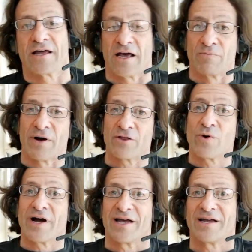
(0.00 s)
by the
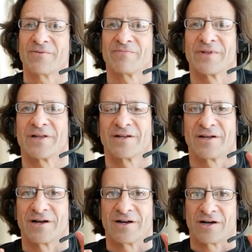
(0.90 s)
way,
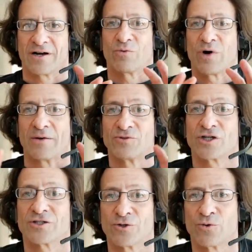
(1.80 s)
I'm
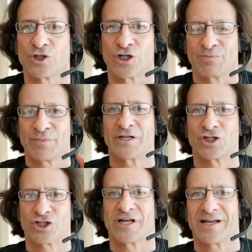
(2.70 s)
just launching
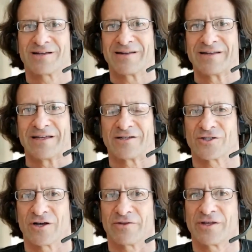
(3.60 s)
Pitch Deck Clinic.
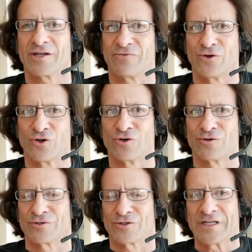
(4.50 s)
So I think if you
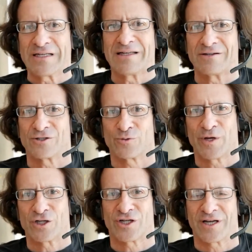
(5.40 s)
Google SeedLegals
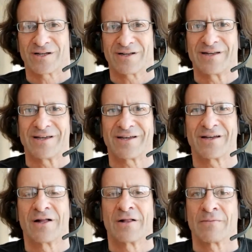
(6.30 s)
Pitch Deck Clinic,
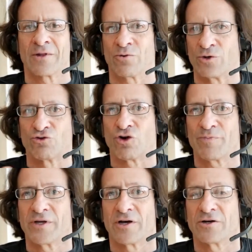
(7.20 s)
or you drop
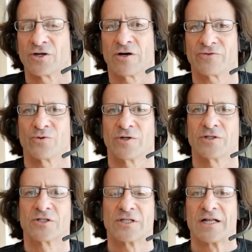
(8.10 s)
me a note
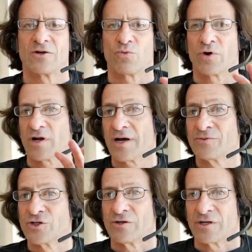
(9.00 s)
afterwards, what I'm
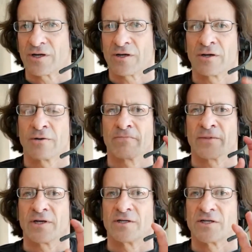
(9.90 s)
doing
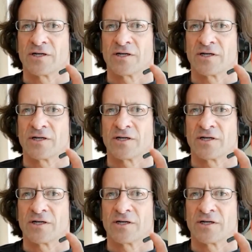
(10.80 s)
is I